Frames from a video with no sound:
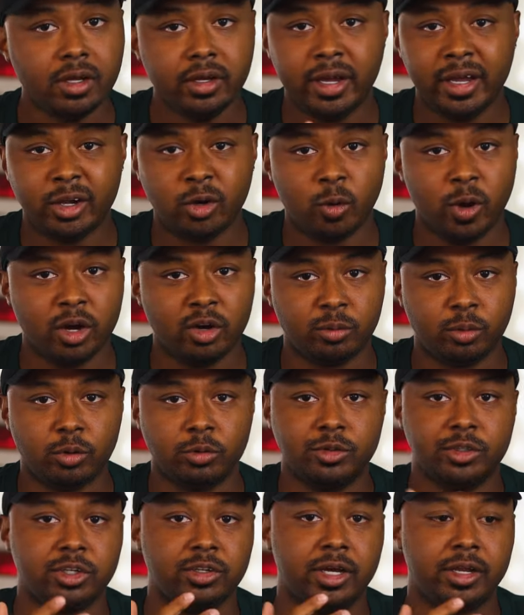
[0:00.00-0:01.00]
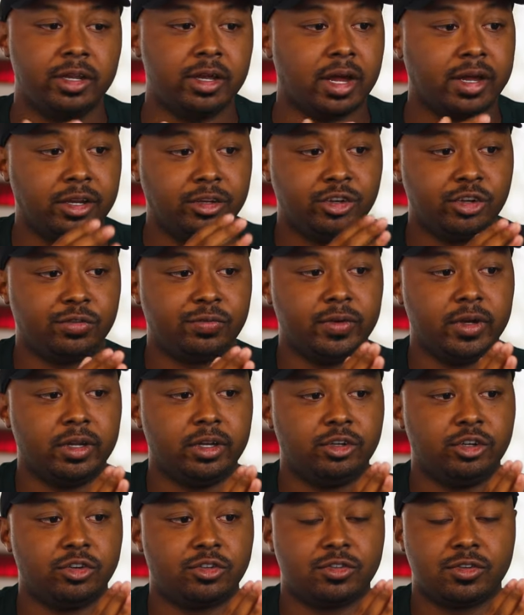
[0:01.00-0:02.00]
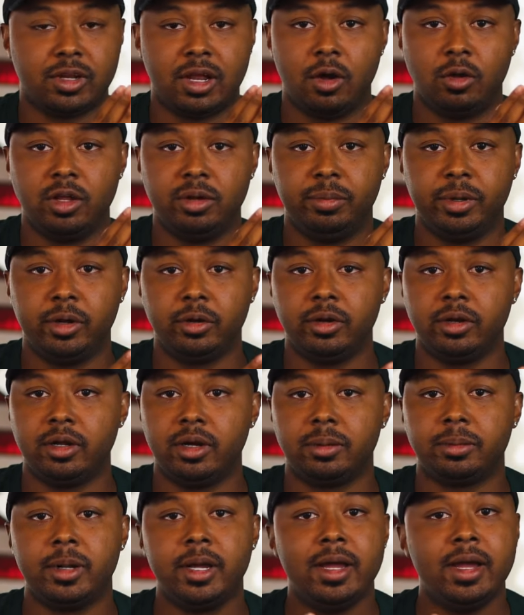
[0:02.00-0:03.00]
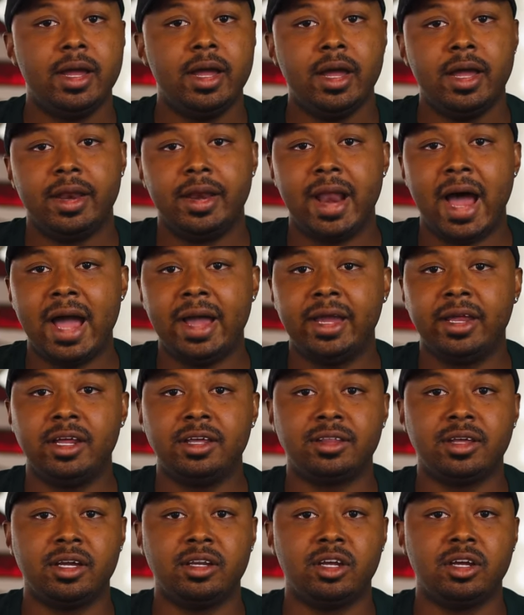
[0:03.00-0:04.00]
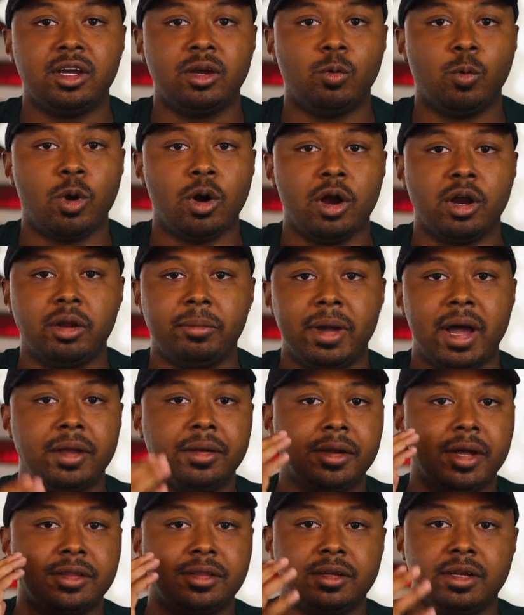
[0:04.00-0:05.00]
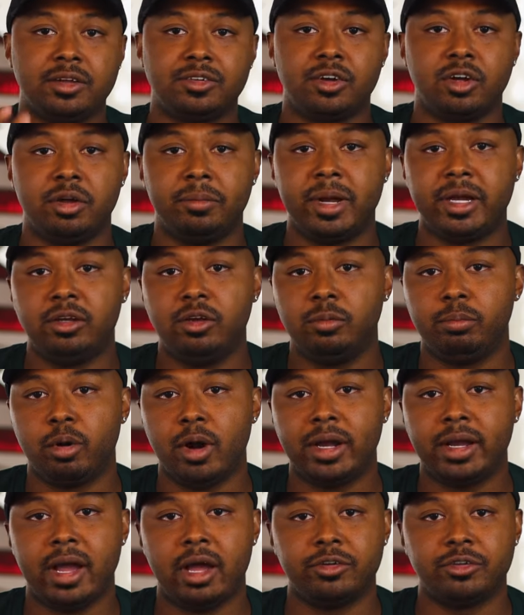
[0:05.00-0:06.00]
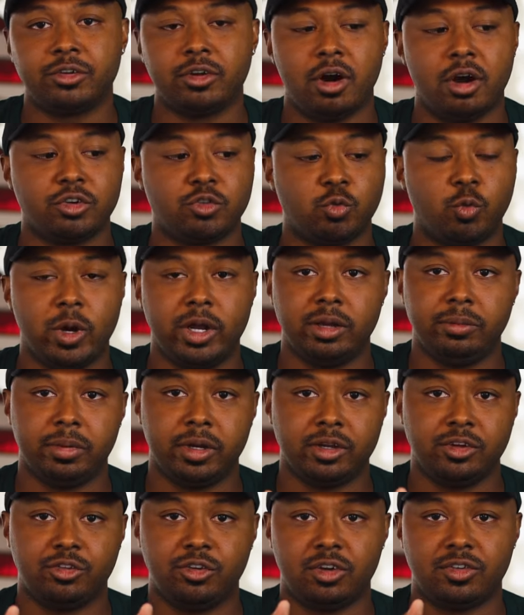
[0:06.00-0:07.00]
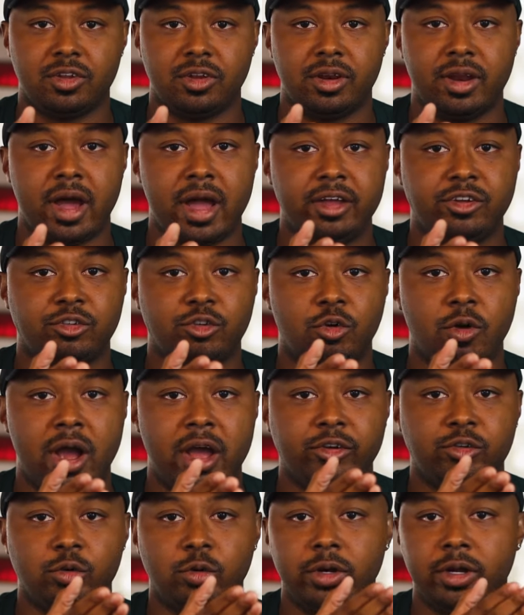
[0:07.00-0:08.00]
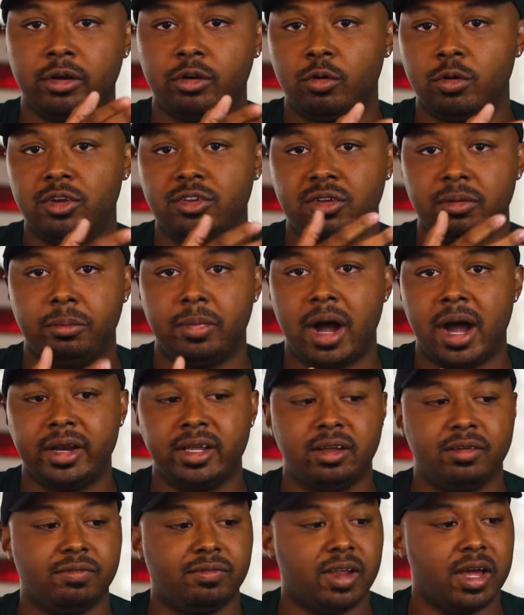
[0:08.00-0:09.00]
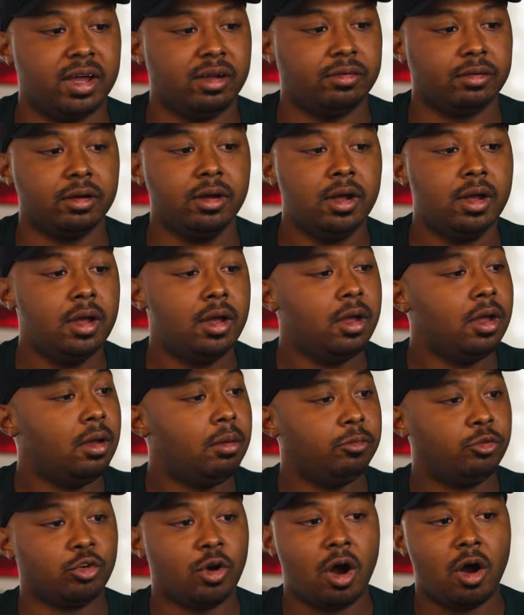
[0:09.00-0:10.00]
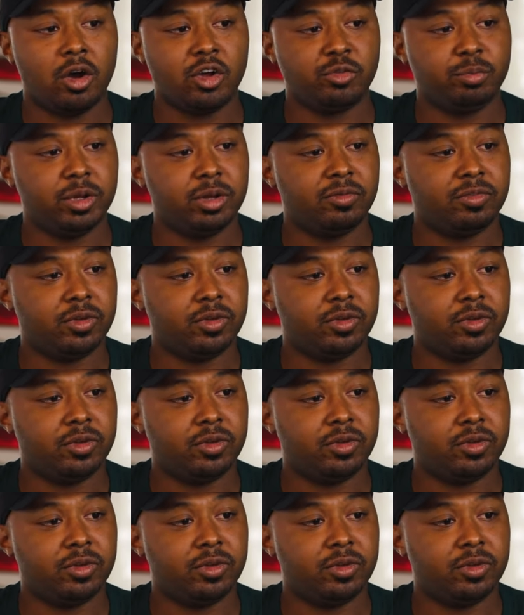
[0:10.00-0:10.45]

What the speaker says: incredible. And I can just feel it just slowly building up. Not anything to get worried about, nothing that's gonna make you break out and start sweating, but it's just a nice gradual increase in body and flavor. Draw has been